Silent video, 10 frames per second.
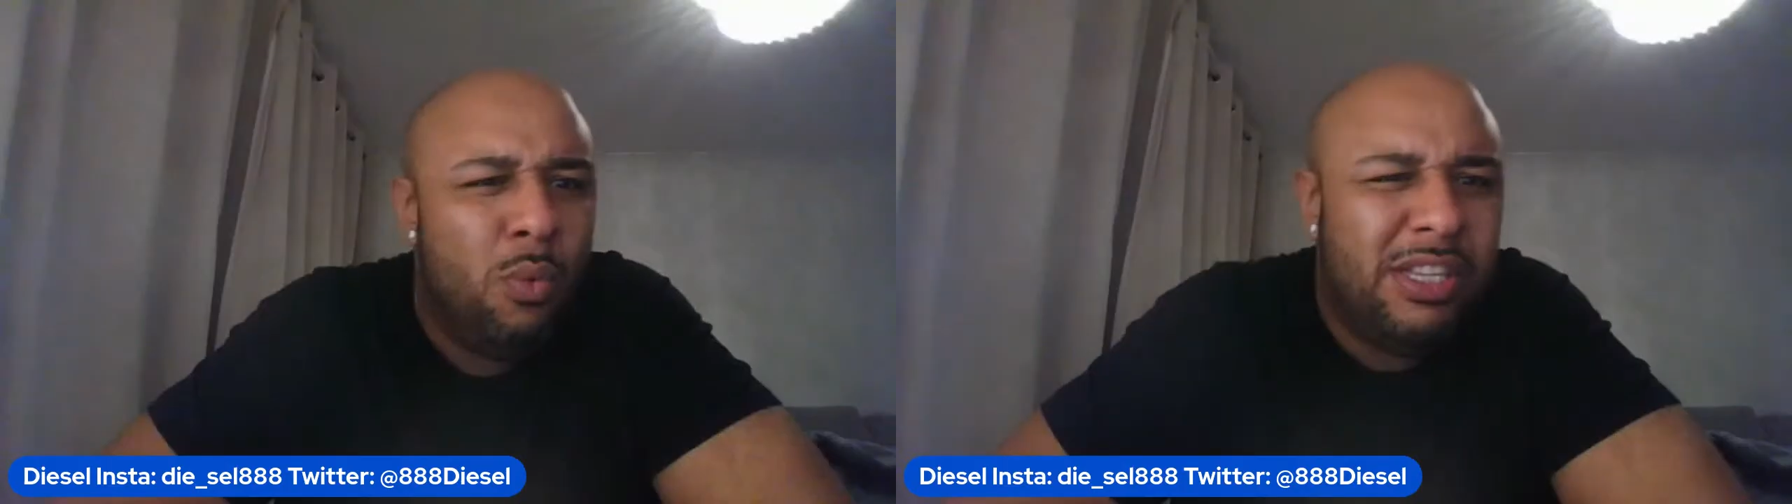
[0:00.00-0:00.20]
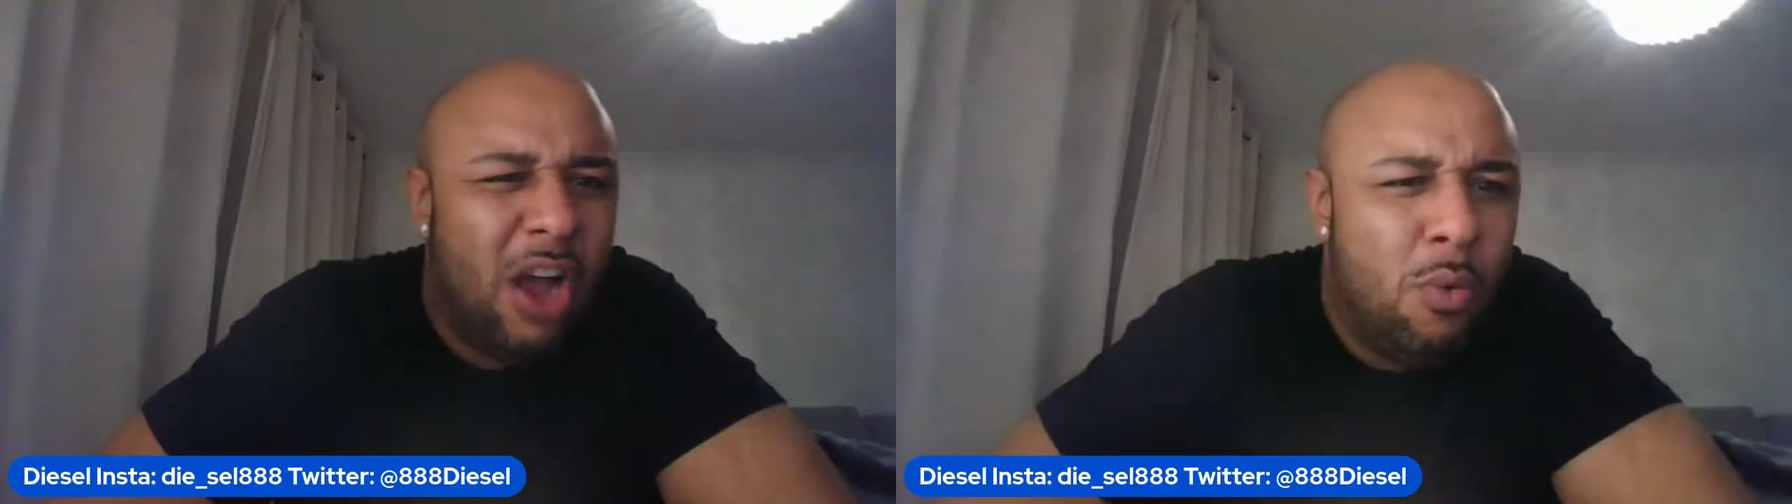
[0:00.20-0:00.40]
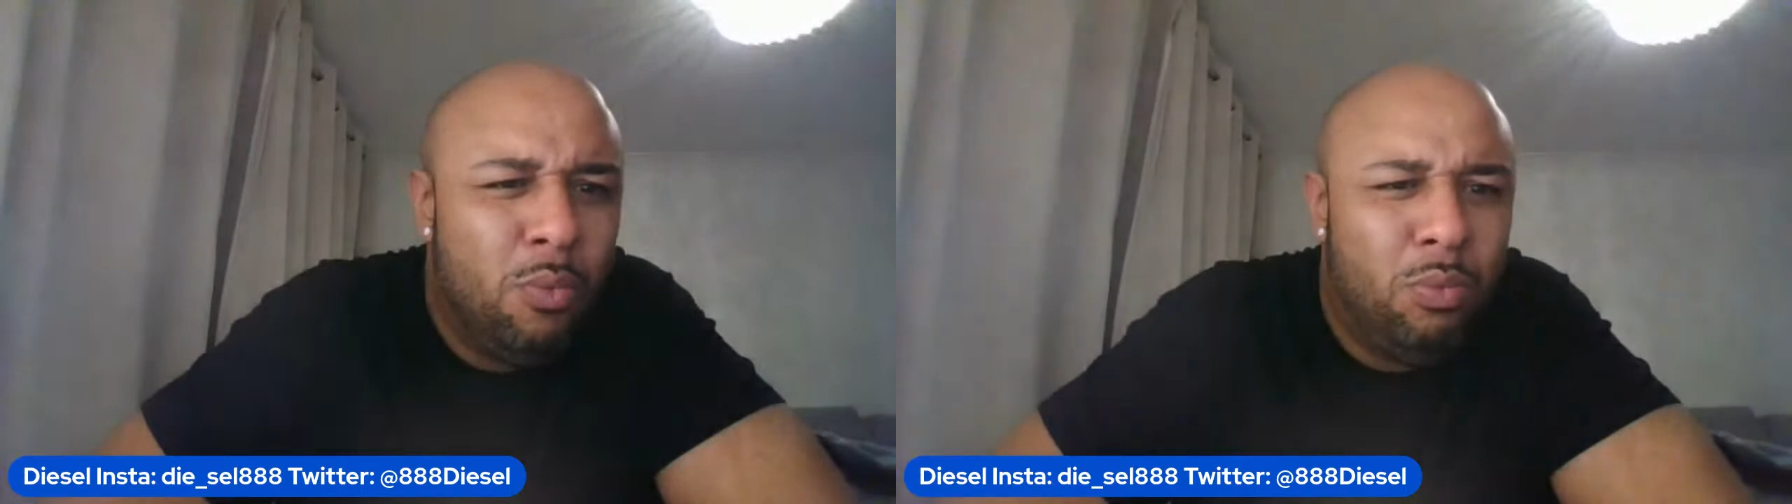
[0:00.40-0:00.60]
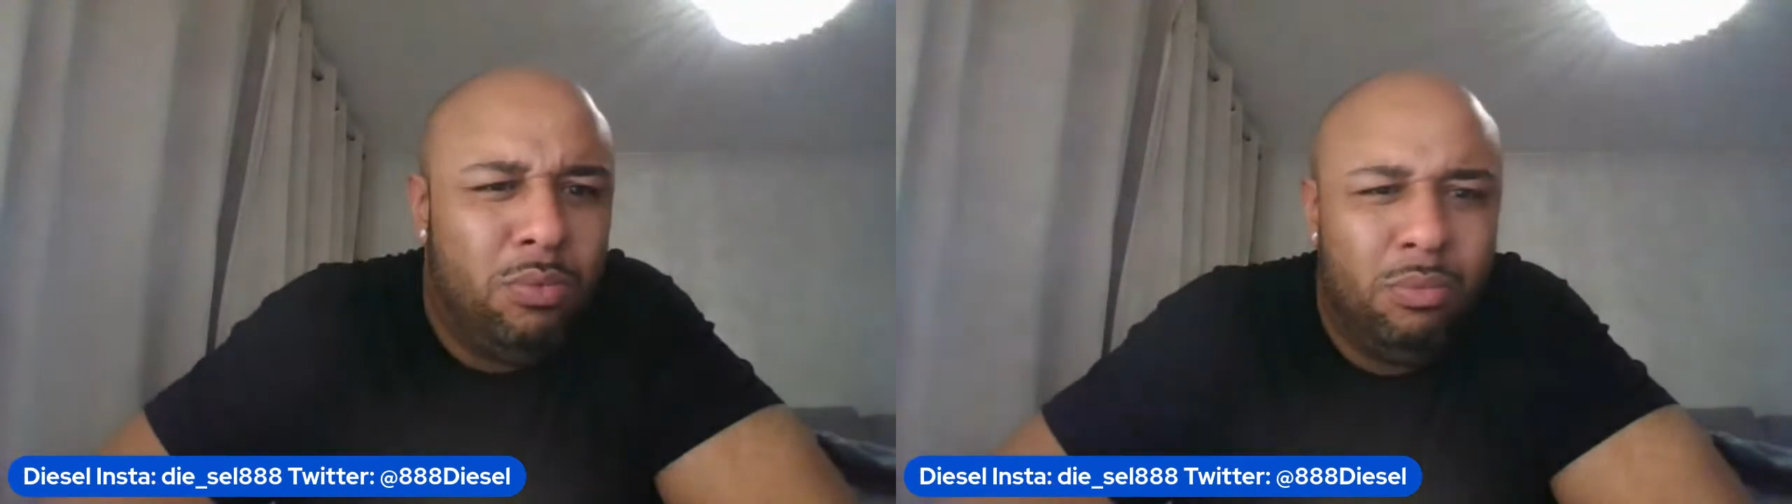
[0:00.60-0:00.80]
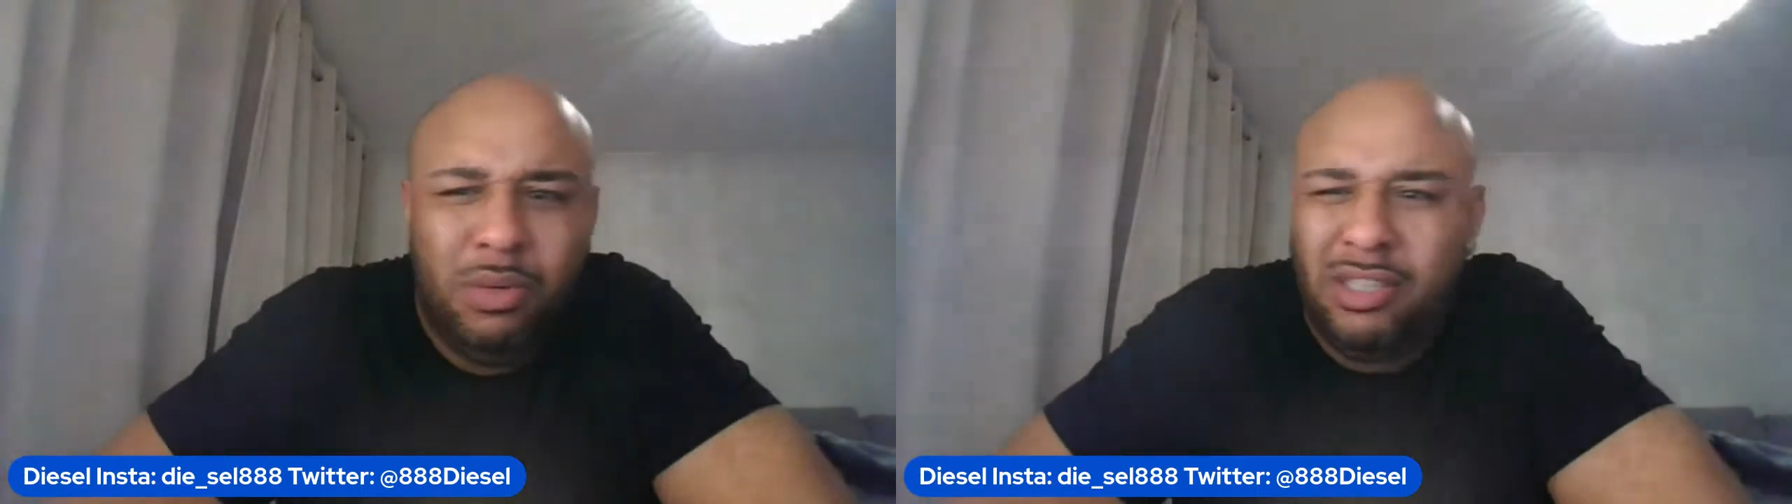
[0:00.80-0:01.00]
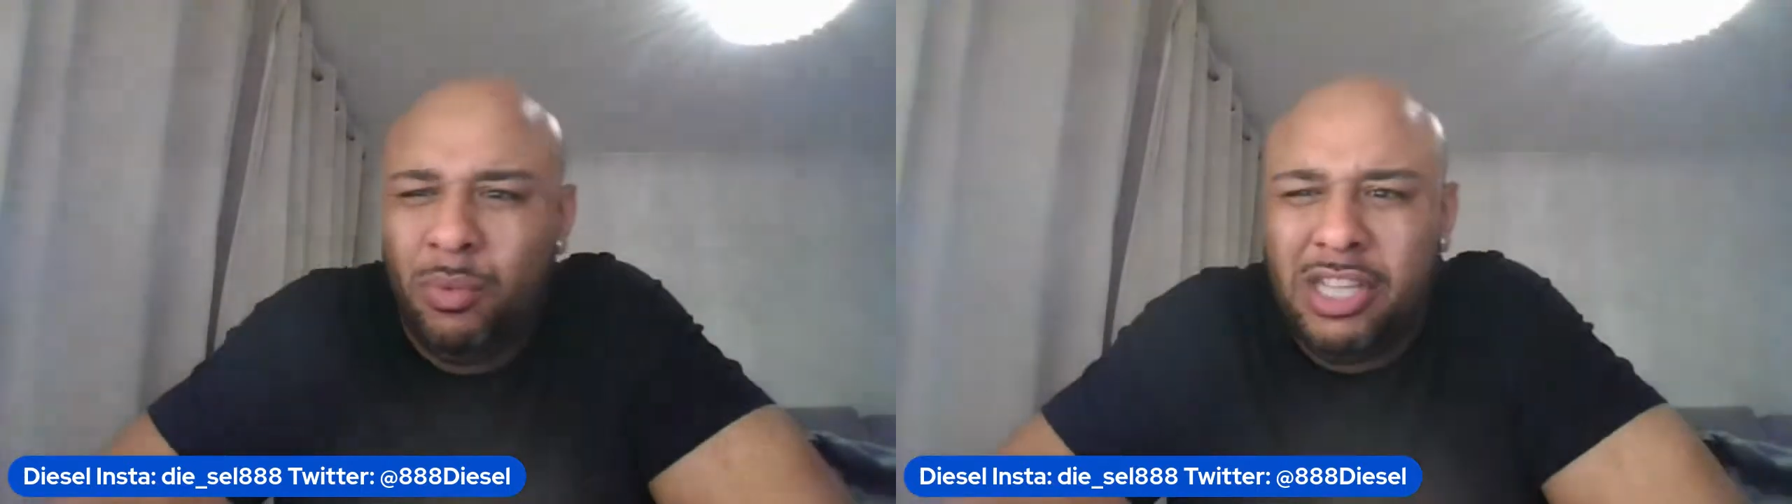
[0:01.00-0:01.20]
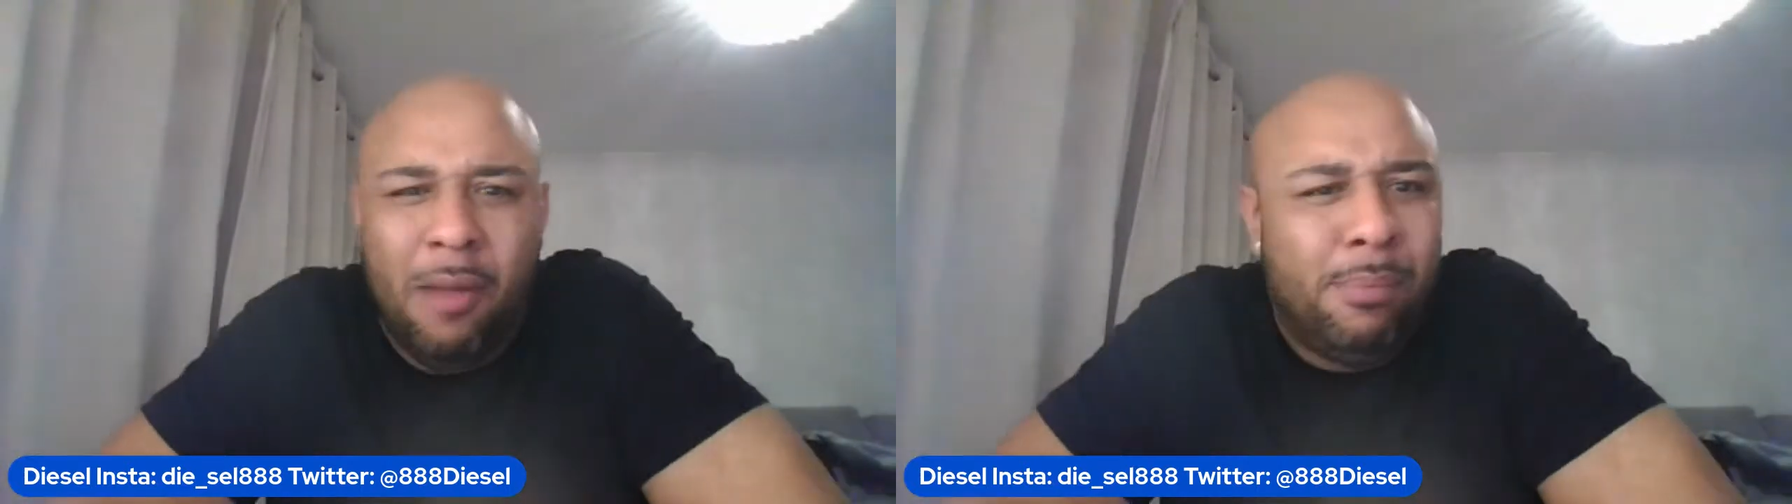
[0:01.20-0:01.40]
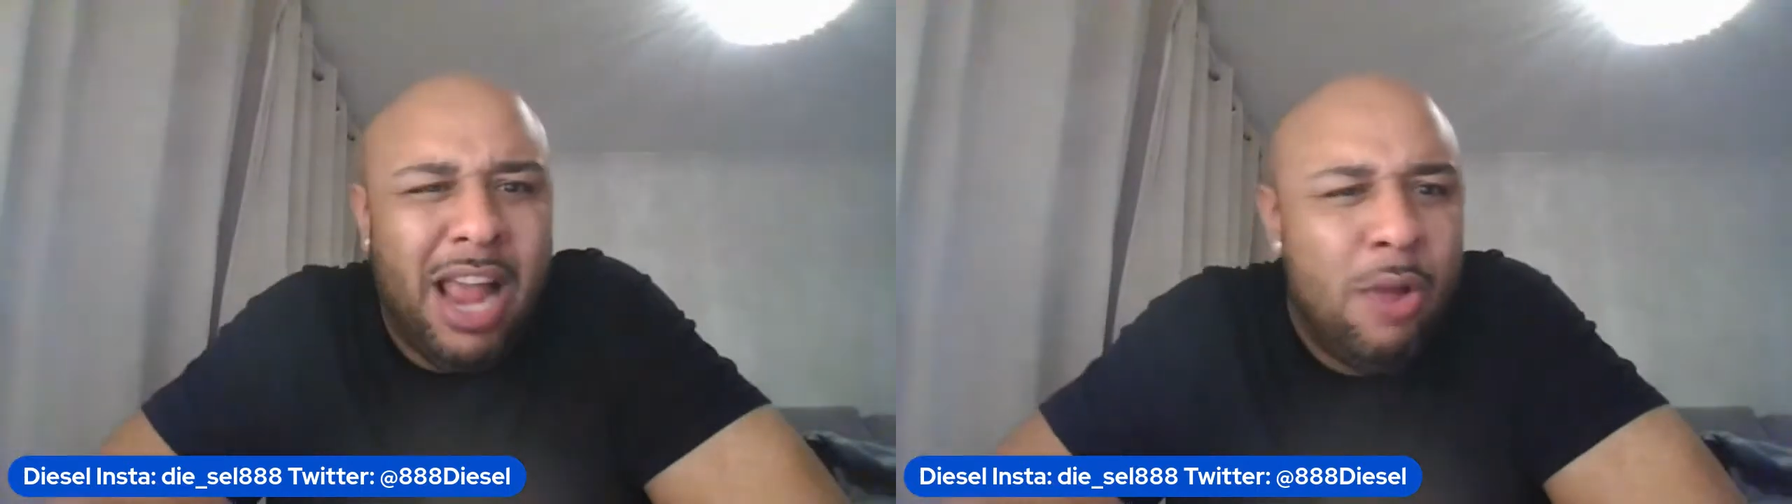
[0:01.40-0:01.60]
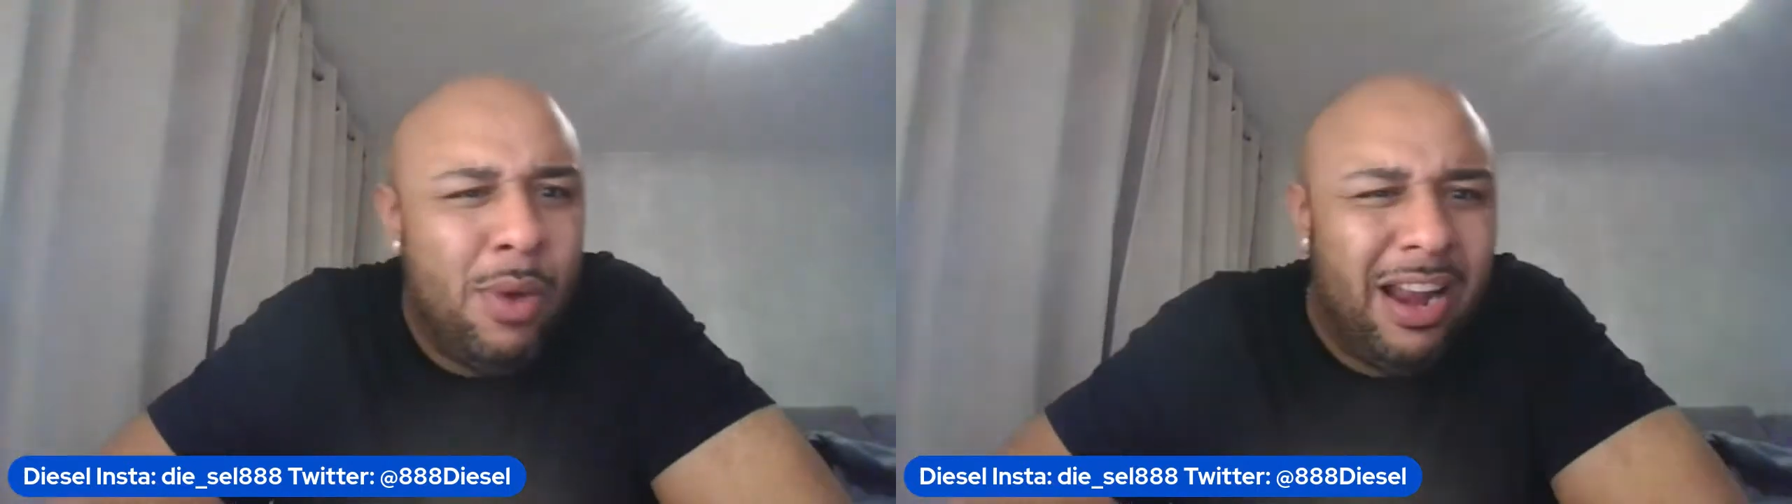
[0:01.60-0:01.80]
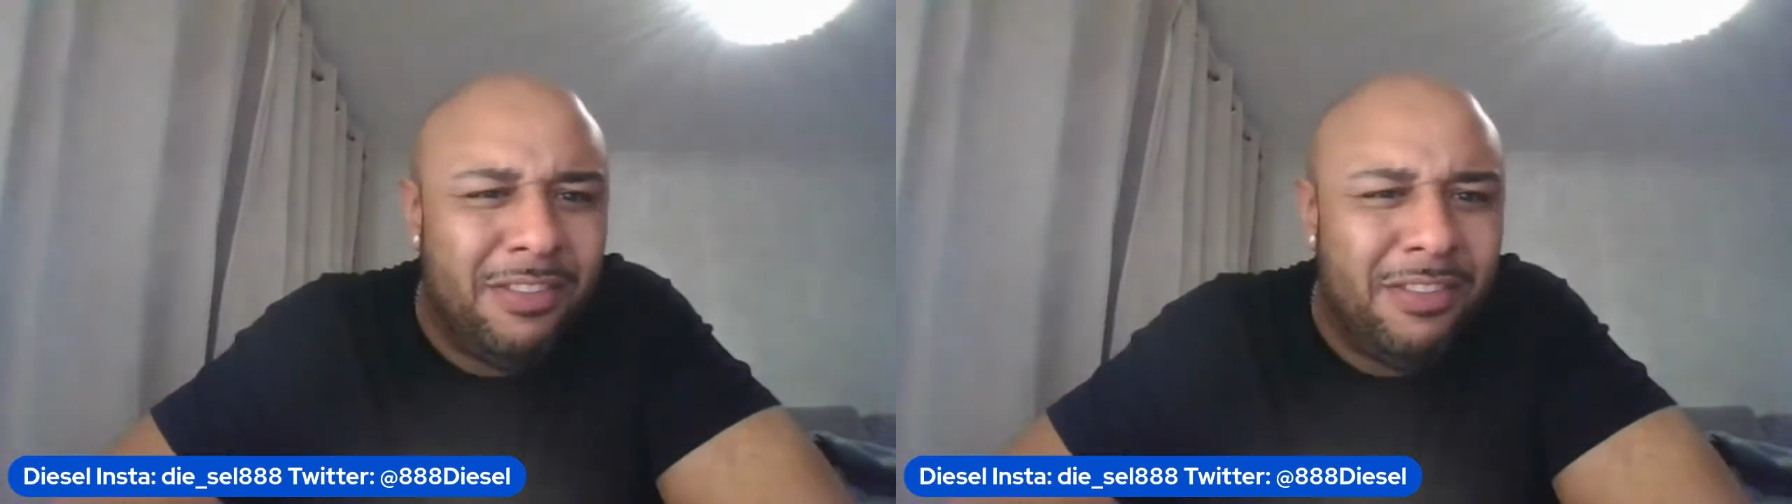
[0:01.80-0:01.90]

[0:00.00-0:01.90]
we don't play well